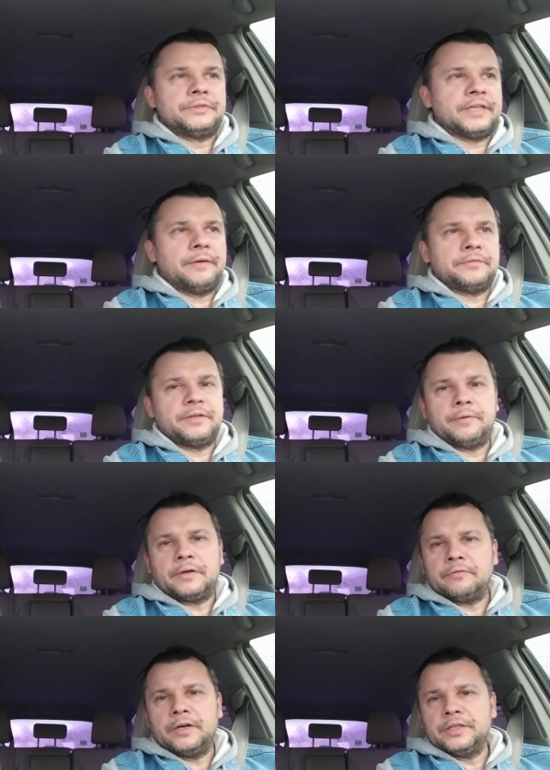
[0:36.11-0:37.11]
some of them
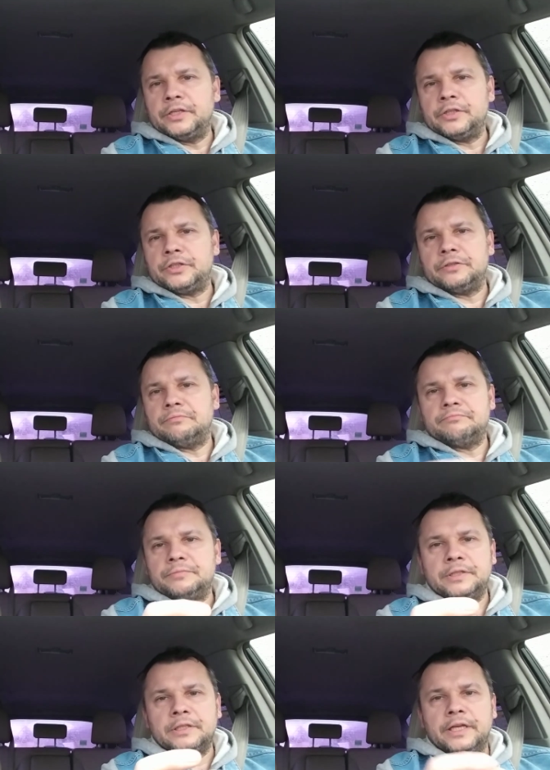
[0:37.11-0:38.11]
are one inch
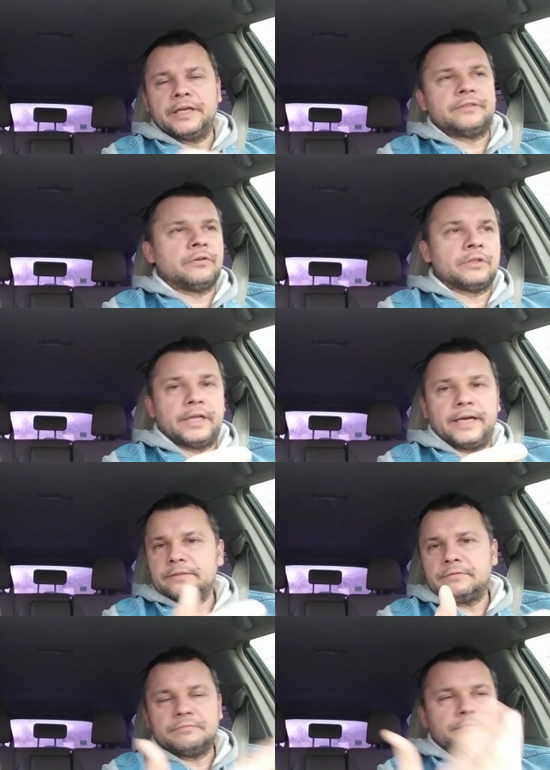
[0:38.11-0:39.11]
in length or
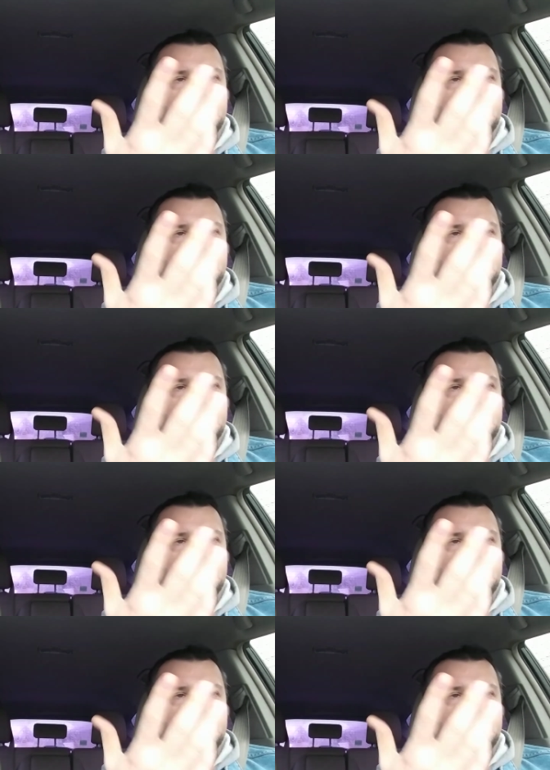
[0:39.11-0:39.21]
less,